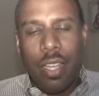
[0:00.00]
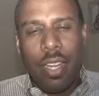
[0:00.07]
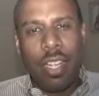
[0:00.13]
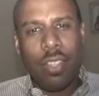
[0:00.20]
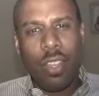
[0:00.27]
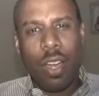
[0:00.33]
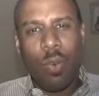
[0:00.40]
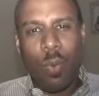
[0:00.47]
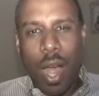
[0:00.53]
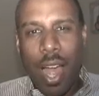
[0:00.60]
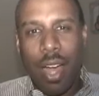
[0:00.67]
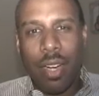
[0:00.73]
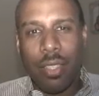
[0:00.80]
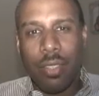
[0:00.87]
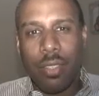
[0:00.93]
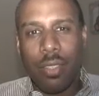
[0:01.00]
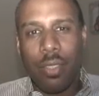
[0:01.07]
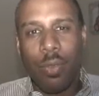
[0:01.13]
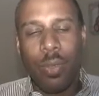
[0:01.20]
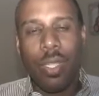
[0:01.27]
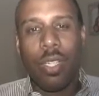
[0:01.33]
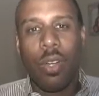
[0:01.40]
And I thought, wow,
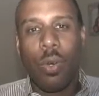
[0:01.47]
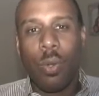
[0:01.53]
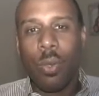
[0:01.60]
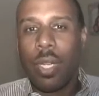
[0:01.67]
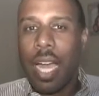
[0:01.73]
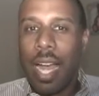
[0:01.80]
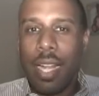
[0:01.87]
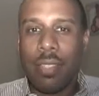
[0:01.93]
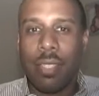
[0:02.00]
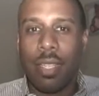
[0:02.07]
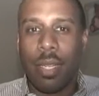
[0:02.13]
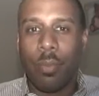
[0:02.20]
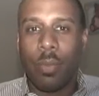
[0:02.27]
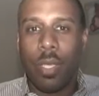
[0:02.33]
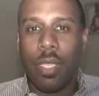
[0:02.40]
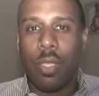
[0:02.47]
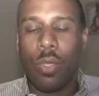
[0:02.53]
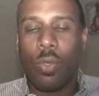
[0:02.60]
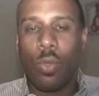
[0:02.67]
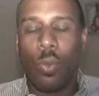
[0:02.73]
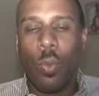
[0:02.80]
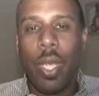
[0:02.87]
what a cool concept, the
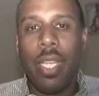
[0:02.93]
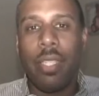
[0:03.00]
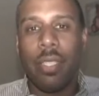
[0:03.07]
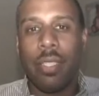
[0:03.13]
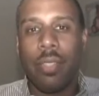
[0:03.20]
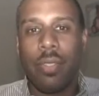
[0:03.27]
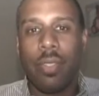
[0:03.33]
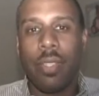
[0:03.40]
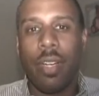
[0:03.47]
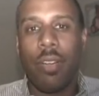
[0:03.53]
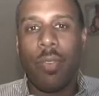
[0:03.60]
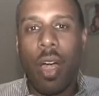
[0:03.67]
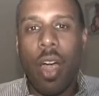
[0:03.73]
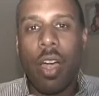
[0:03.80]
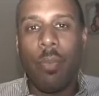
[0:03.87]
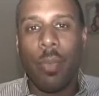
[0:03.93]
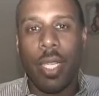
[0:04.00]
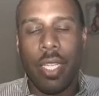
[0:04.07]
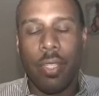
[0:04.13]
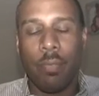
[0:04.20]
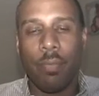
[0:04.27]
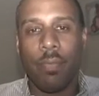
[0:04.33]
sweetness of
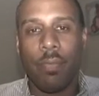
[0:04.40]
harmony.